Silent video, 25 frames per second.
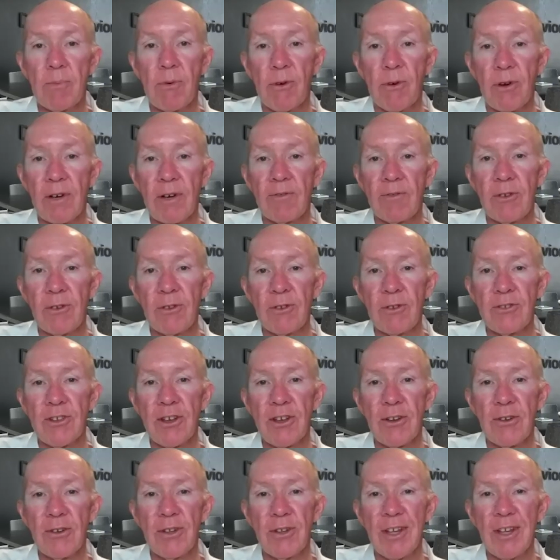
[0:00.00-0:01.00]
point of view.
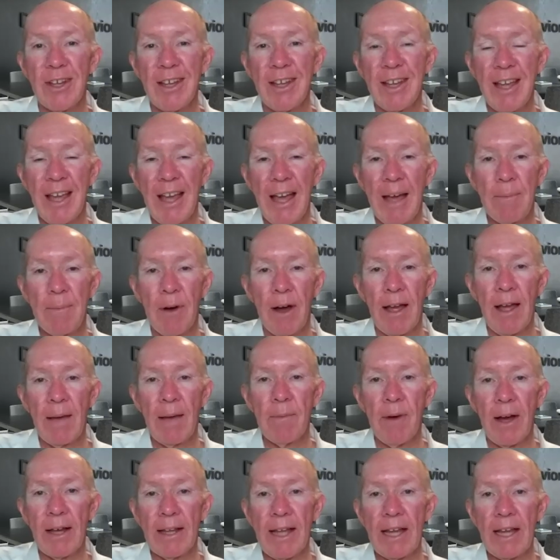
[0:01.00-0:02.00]
So, am
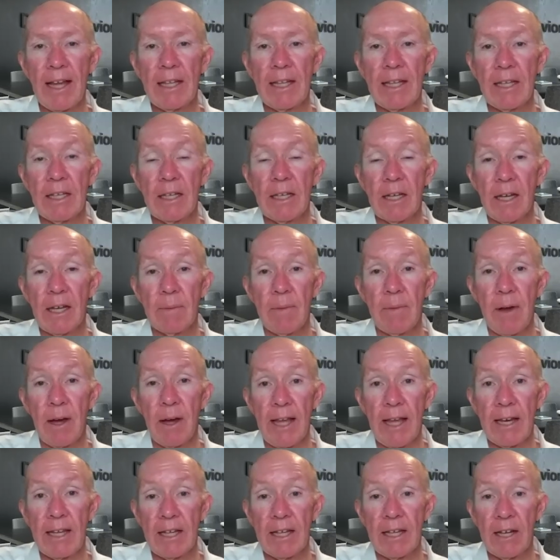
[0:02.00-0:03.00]
I getting
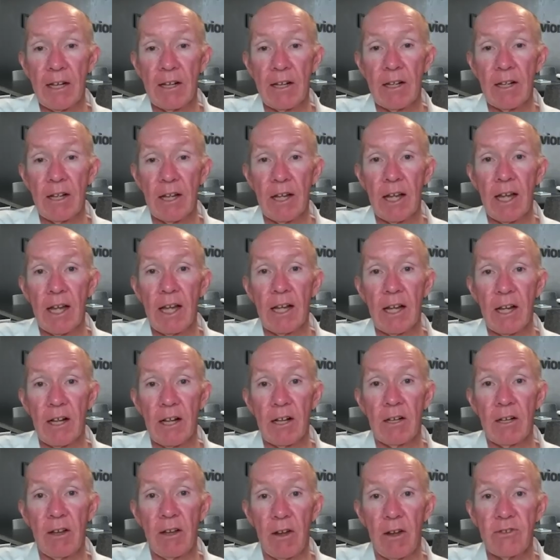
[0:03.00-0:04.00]
it
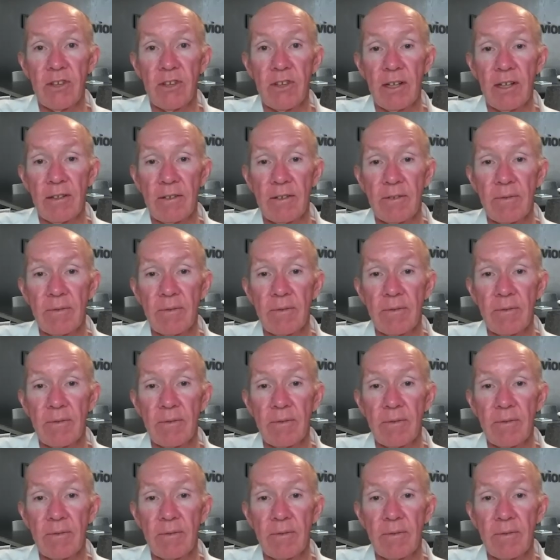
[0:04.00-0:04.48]
closer?